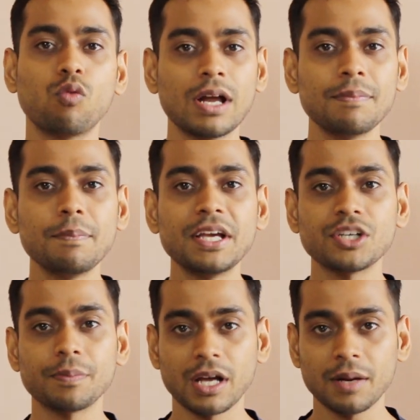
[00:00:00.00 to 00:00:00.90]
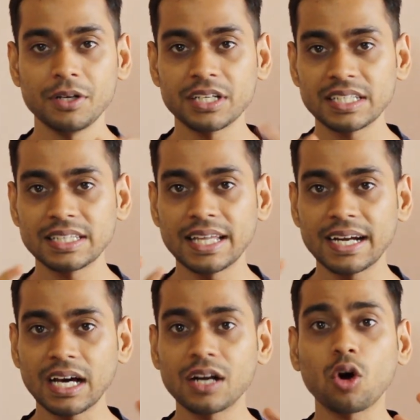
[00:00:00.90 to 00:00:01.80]
one major parameter in
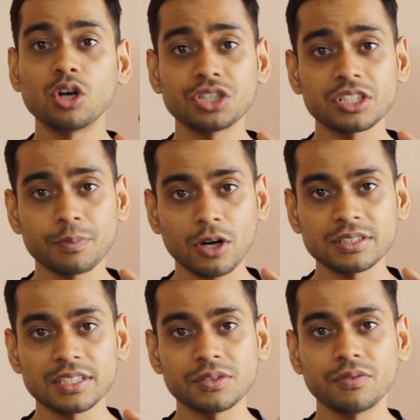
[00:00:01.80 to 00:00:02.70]
that unconscious process,